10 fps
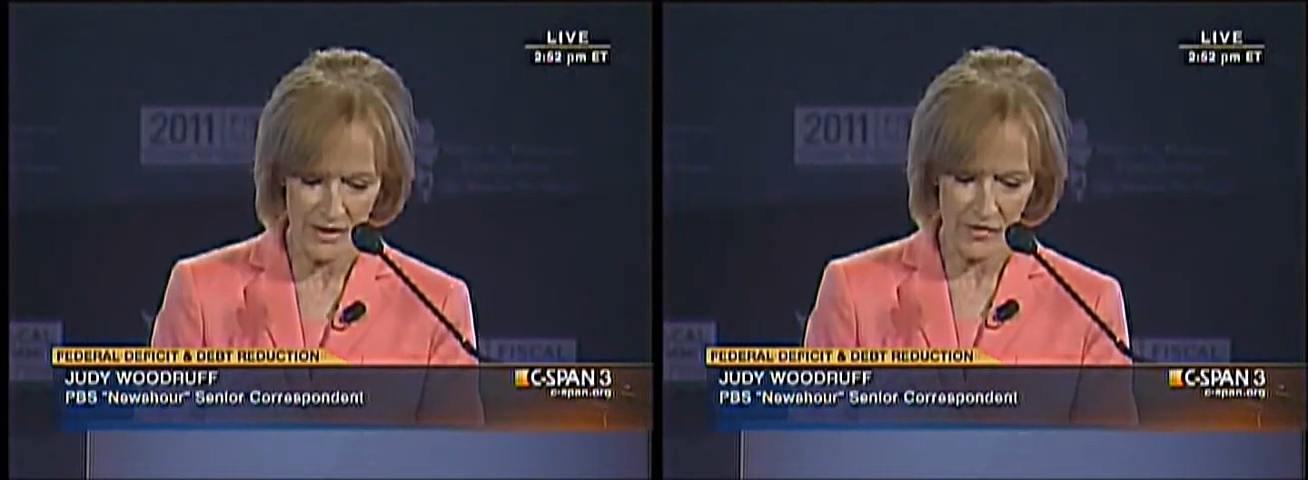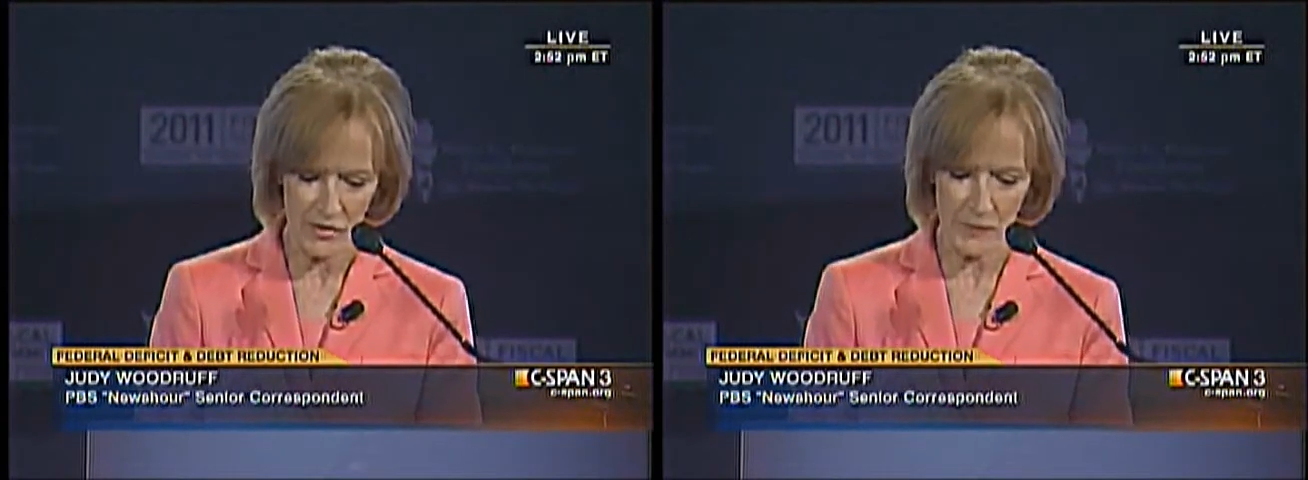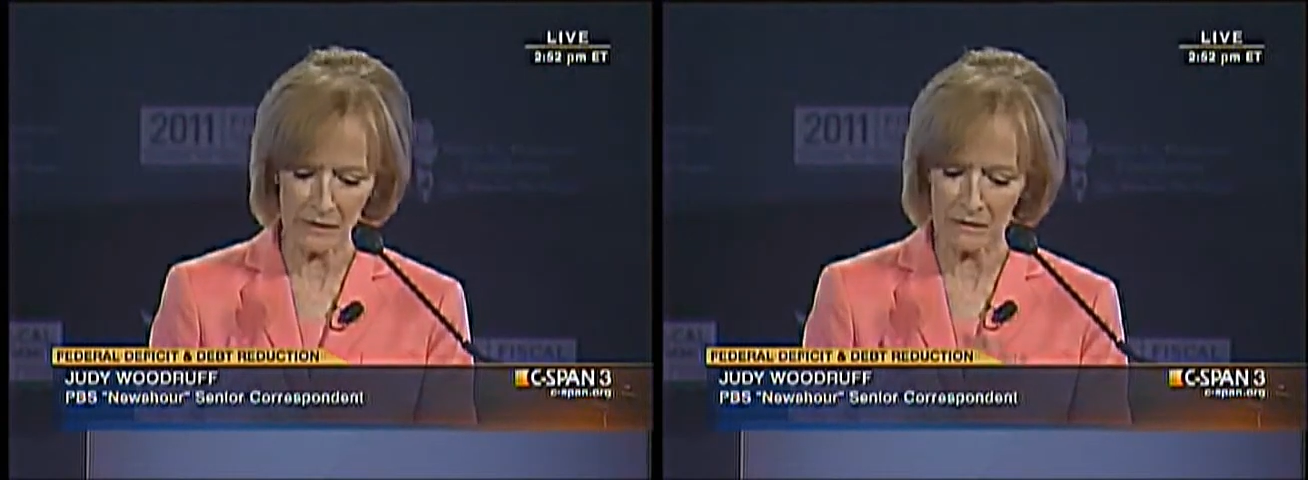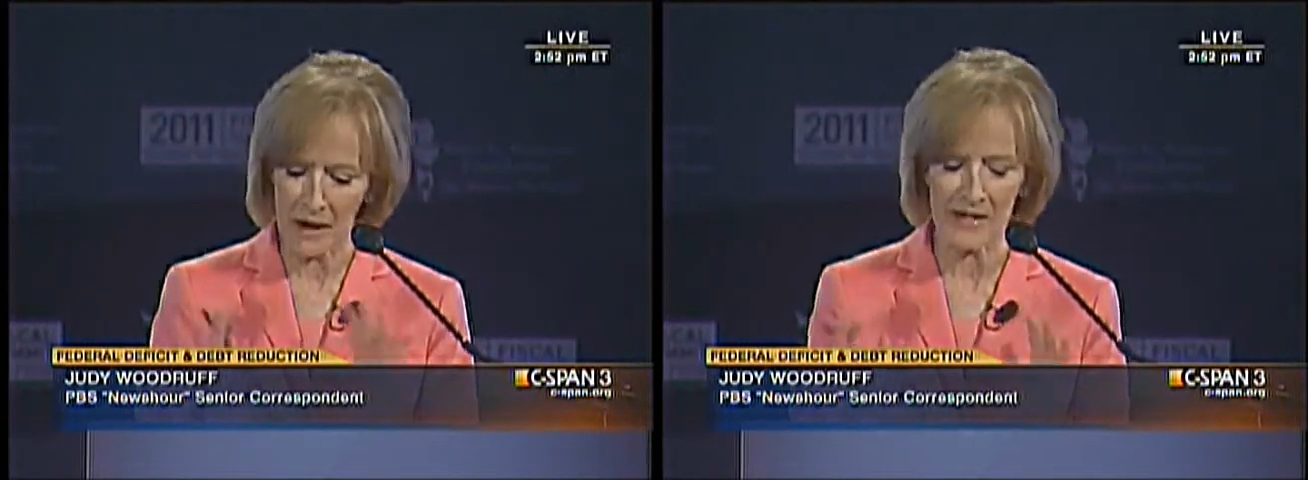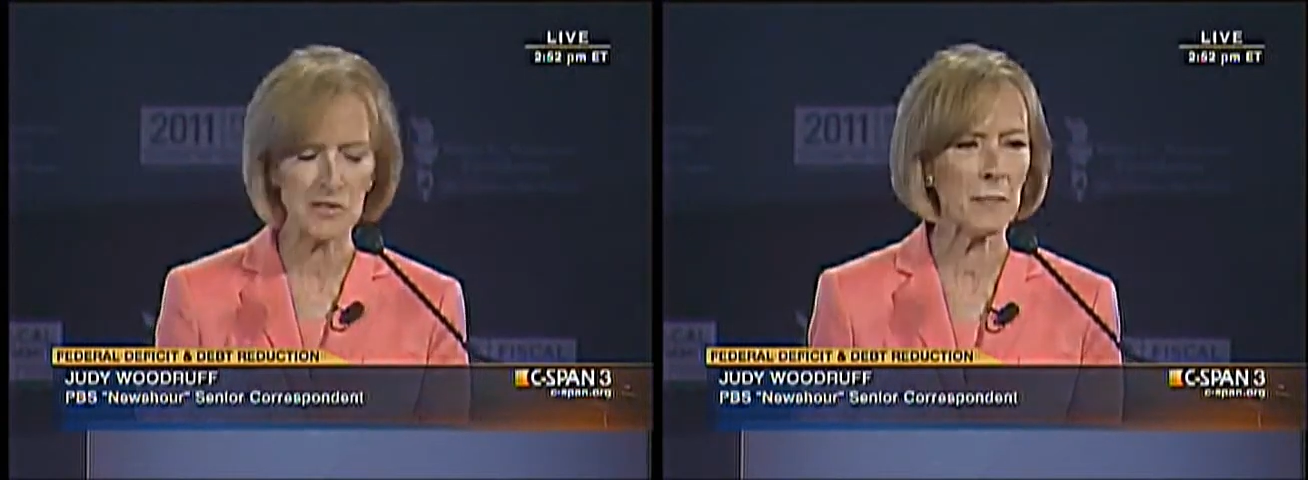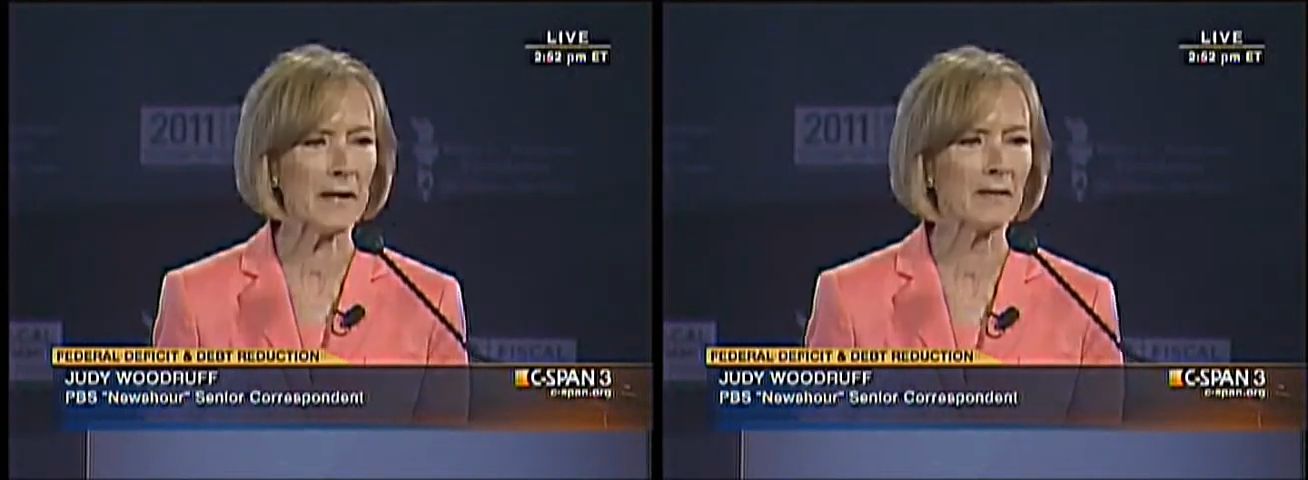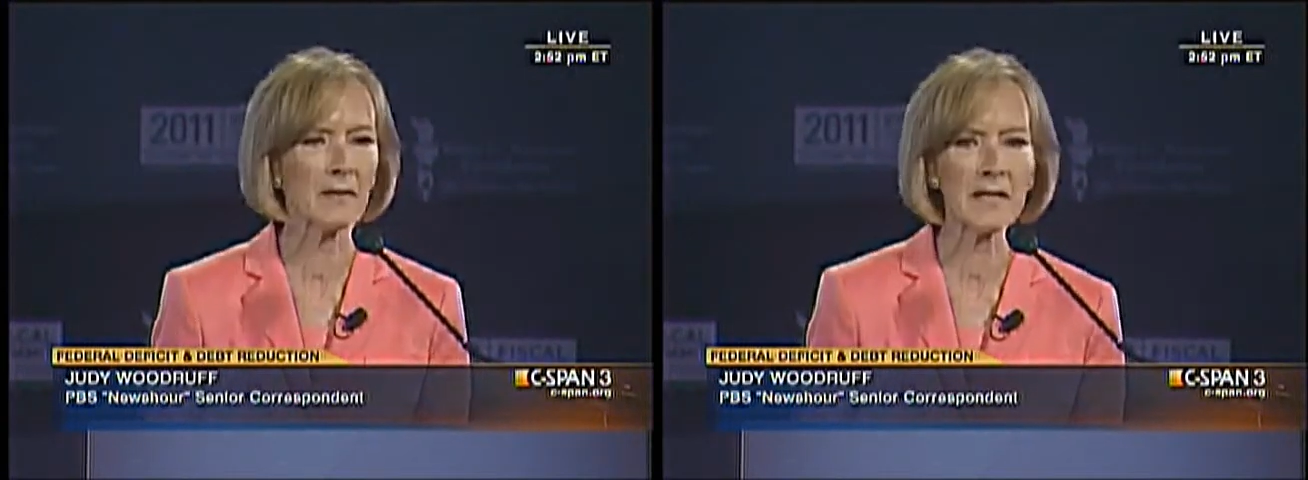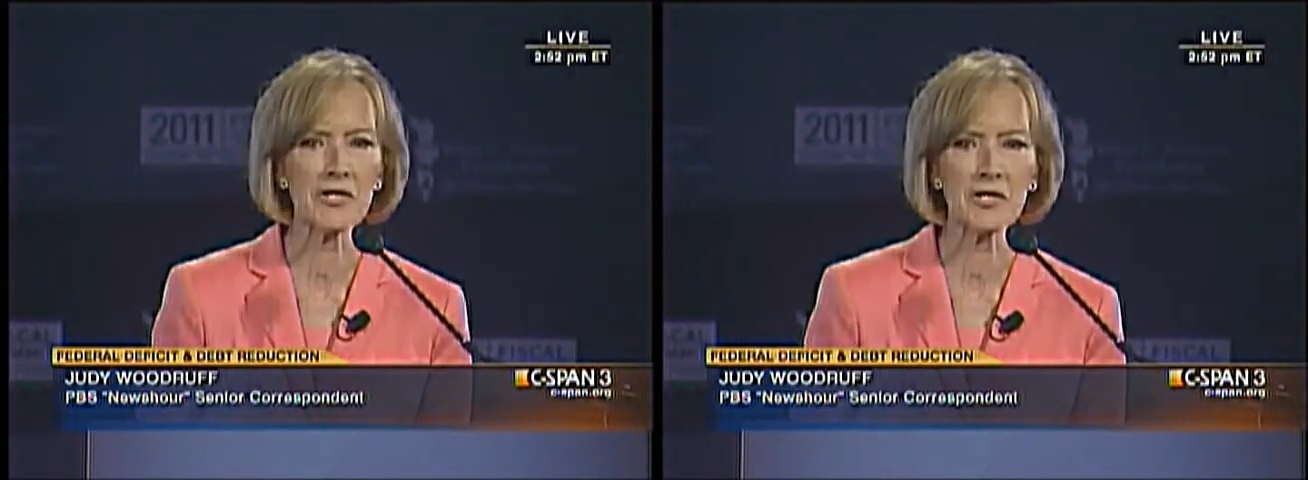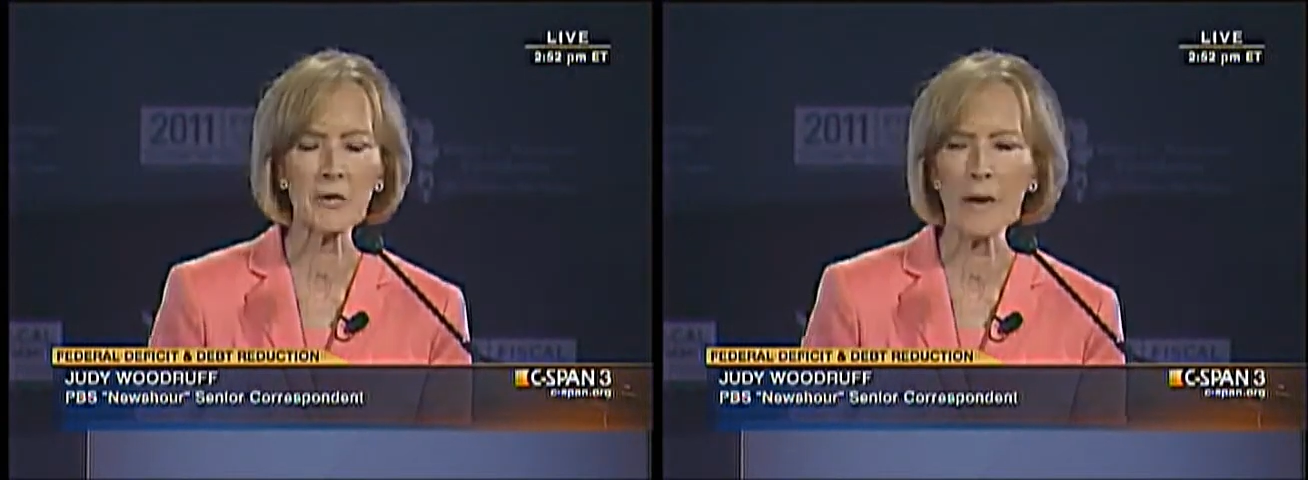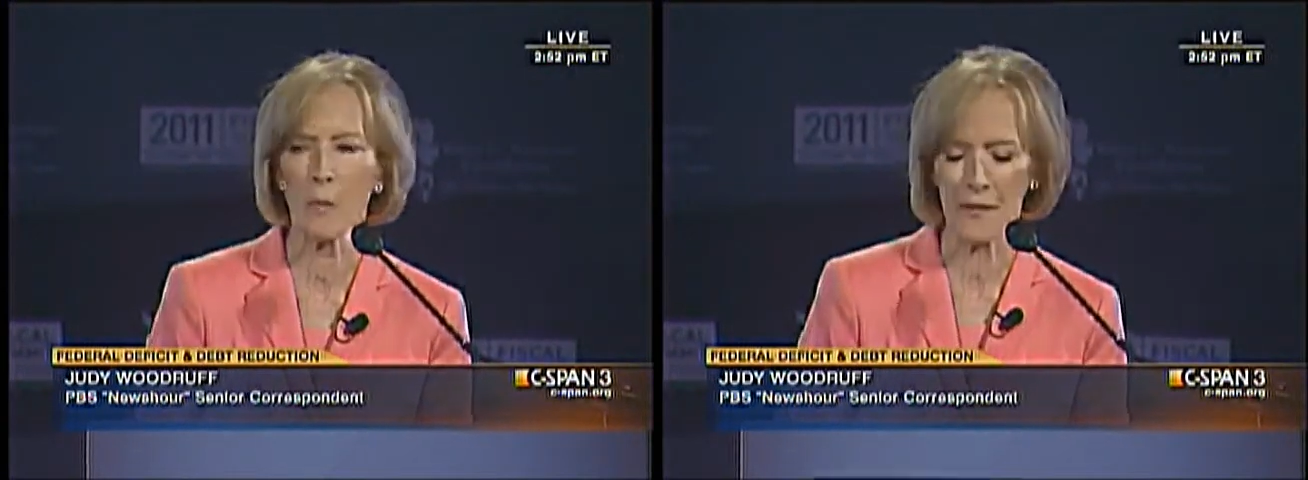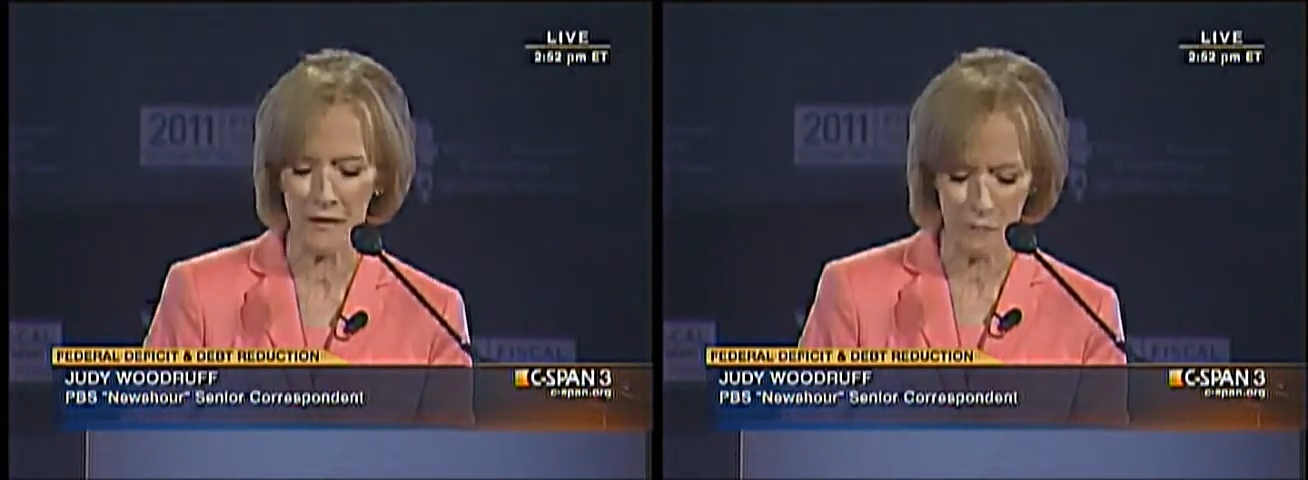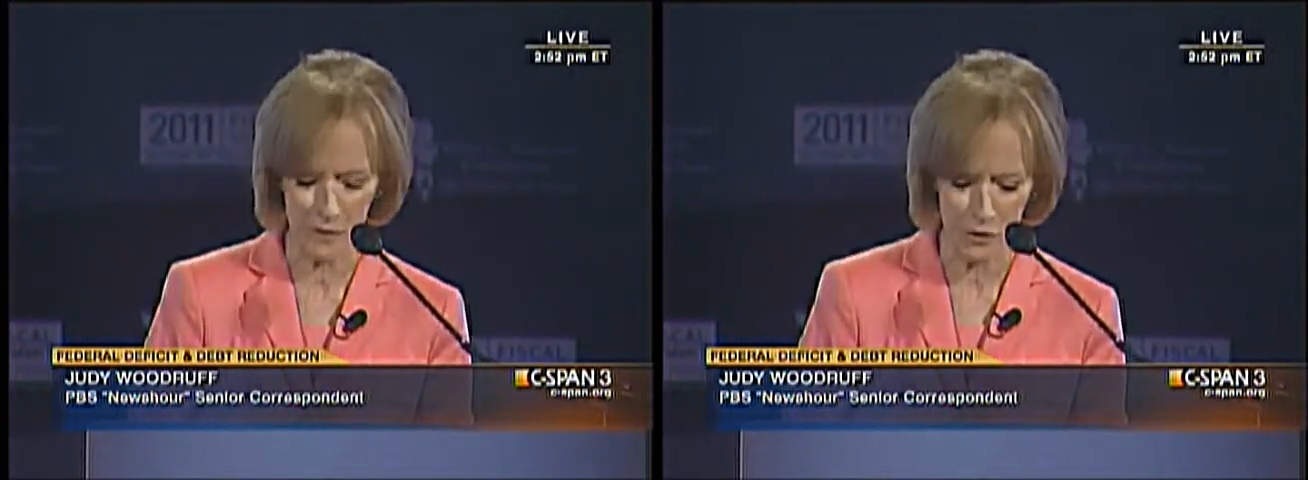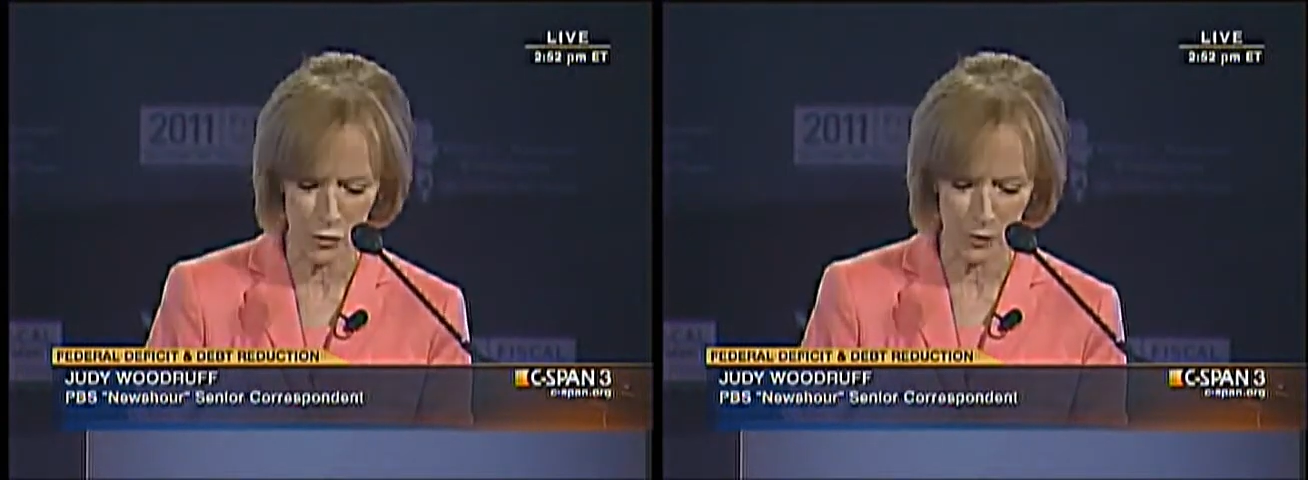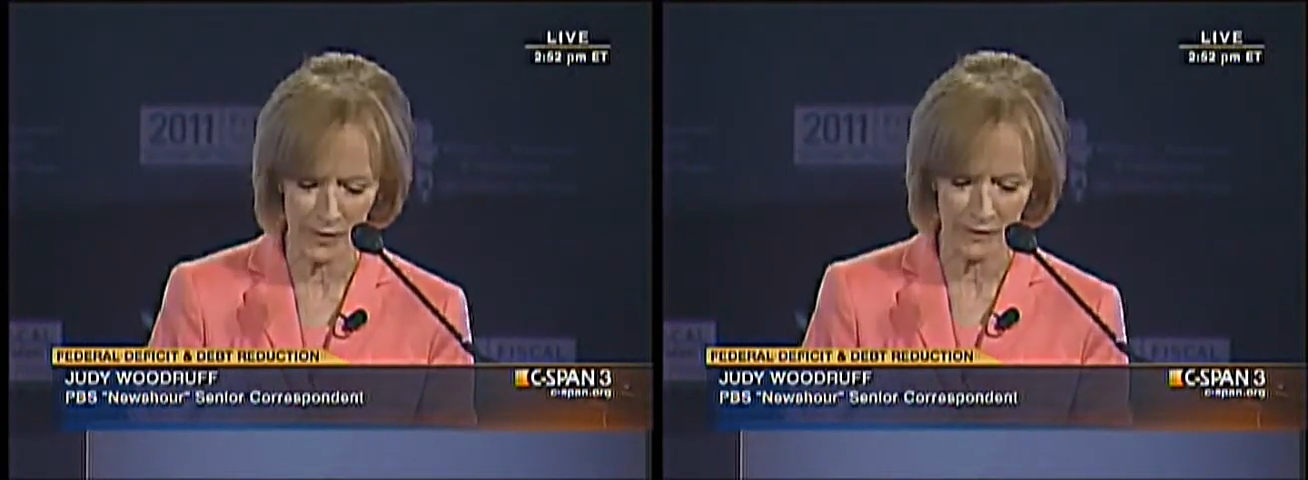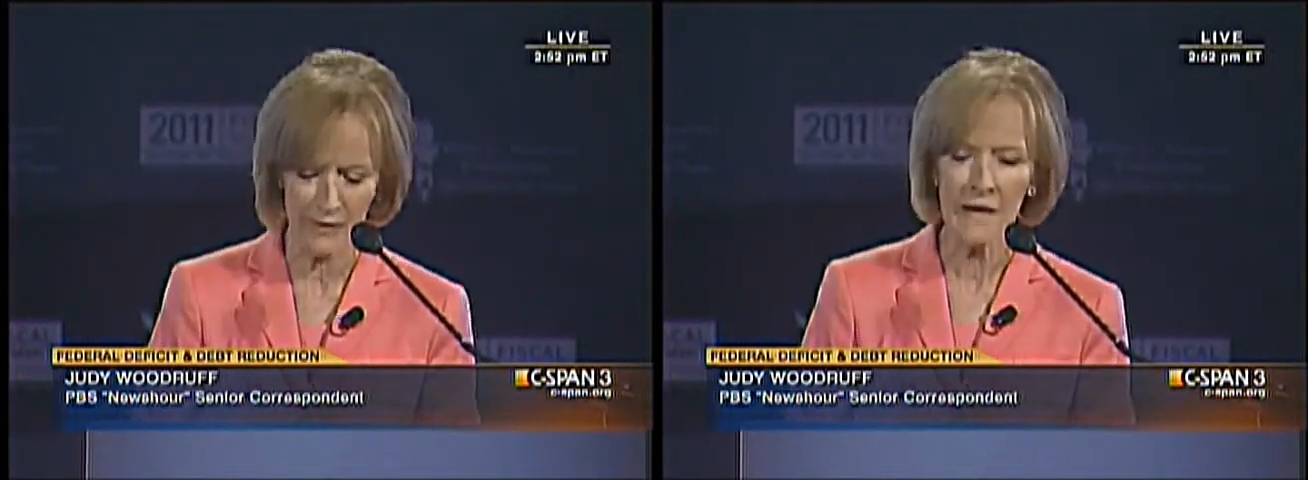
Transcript: There's been a lot of speculation about what they've been doing.